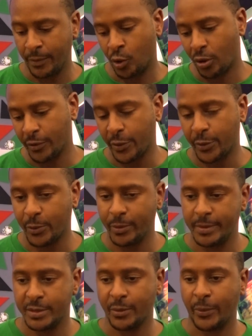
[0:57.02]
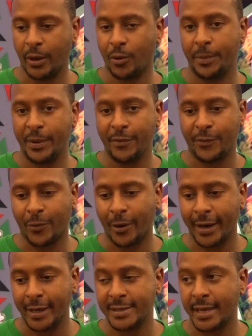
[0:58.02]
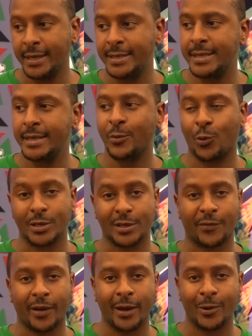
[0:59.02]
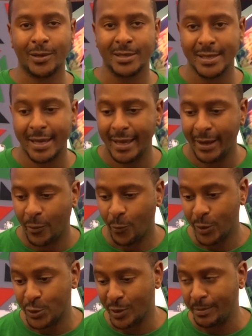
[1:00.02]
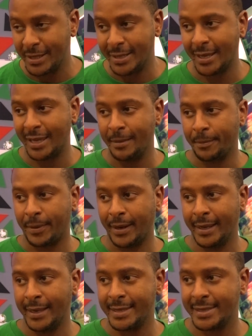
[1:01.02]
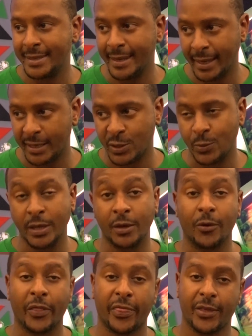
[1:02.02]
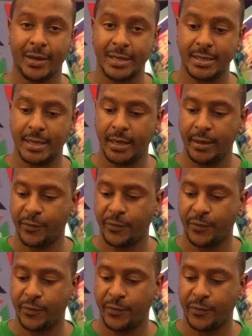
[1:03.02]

gone through. So we're hoping for an exciting quarterfinals, which will be taking place next week on Thursday